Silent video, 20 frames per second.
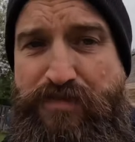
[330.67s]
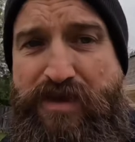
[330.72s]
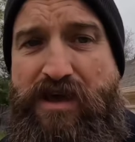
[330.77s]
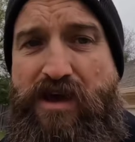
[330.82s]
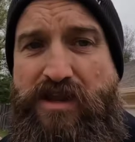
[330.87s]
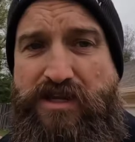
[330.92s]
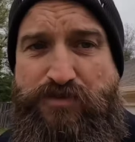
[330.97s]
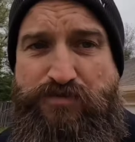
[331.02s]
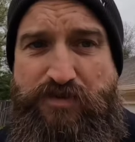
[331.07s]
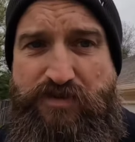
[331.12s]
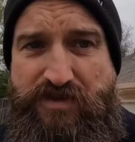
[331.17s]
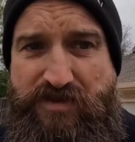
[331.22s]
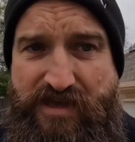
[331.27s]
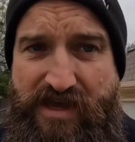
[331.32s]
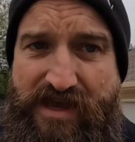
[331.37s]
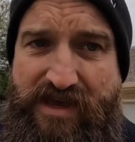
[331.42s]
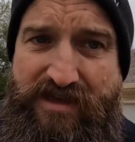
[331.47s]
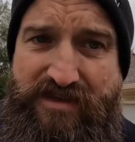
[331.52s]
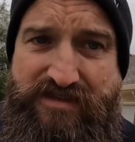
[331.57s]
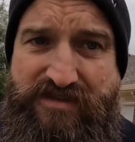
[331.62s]
be honest with you
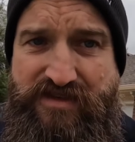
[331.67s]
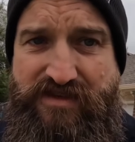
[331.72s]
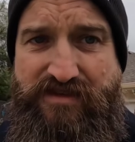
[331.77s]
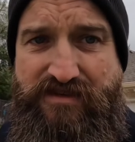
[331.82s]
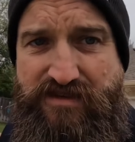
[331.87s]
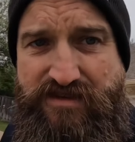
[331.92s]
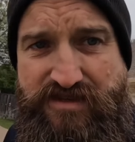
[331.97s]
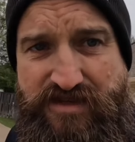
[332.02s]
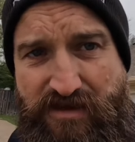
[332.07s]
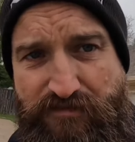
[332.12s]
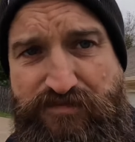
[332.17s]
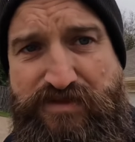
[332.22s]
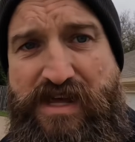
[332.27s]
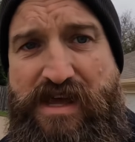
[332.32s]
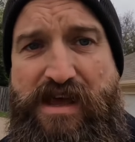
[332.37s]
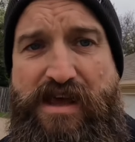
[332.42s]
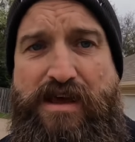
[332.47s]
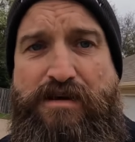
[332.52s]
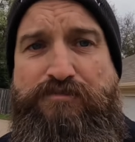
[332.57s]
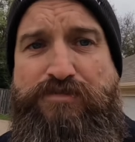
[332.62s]
guys,
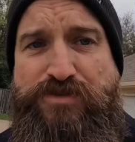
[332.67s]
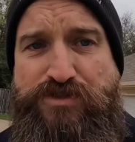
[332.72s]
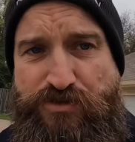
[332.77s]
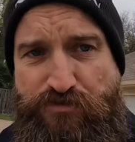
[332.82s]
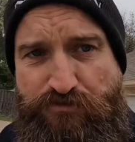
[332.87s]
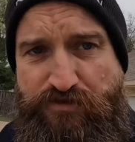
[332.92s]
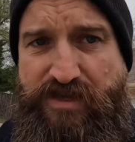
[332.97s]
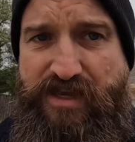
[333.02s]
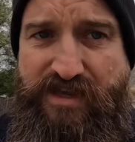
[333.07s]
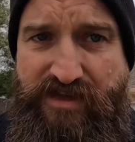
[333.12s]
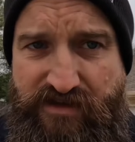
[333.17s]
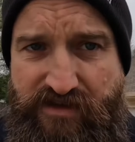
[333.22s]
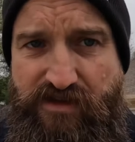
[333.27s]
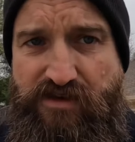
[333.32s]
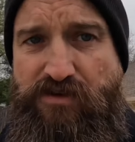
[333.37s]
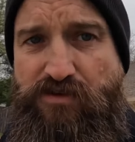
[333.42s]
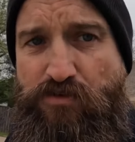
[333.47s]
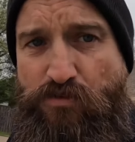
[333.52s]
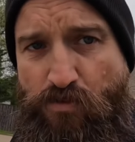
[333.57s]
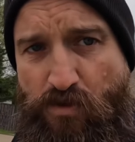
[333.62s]
sometimes you get
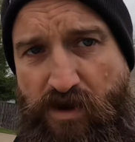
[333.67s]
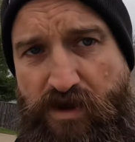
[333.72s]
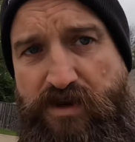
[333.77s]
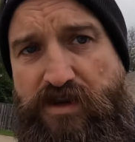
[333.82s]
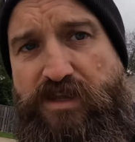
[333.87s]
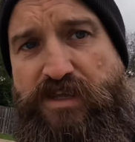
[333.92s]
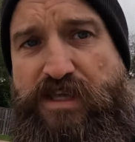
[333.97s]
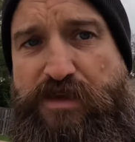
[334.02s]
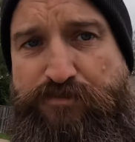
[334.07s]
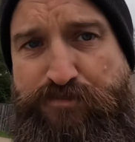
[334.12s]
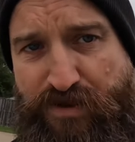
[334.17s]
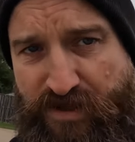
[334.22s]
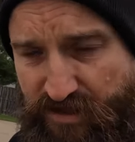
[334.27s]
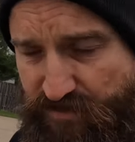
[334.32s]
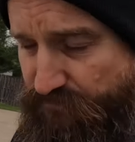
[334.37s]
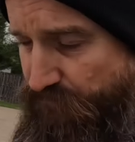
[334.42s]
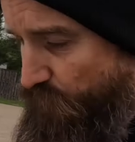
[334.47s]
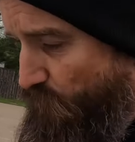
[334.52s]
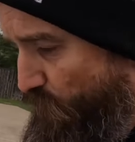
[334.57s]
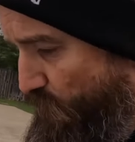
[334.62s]
what you pay
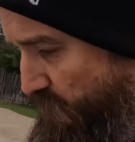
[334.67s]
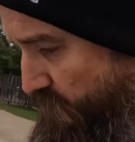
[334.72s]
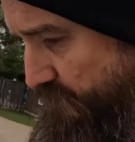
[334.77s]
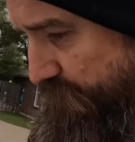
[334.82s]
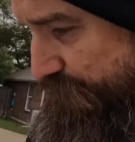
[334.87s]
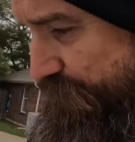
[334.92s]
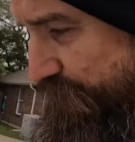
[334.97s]
for.